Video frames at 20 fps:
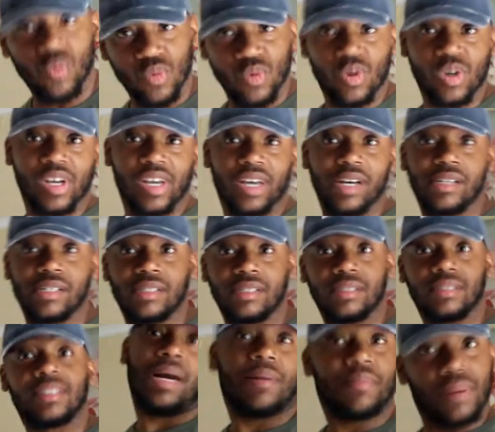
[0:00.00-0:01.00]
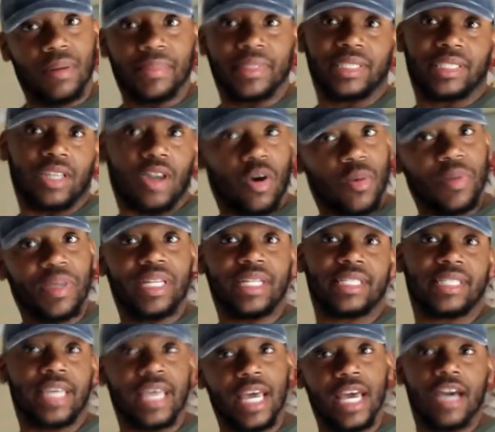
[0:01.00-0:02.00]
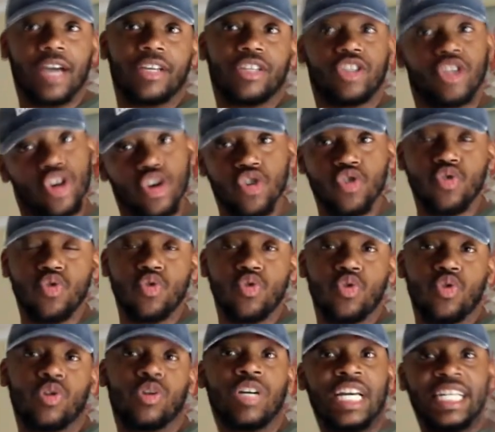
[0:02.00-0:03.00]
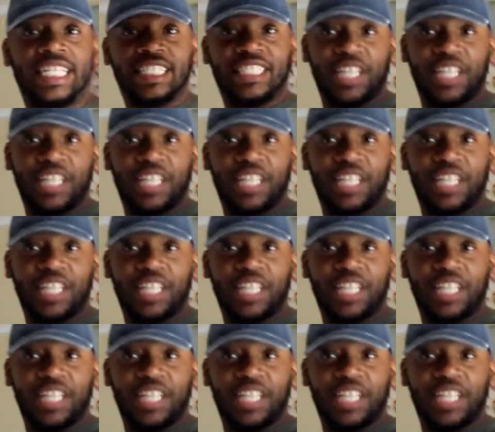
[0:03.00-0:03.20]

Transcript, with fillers: I said, well, my mom told me to tell you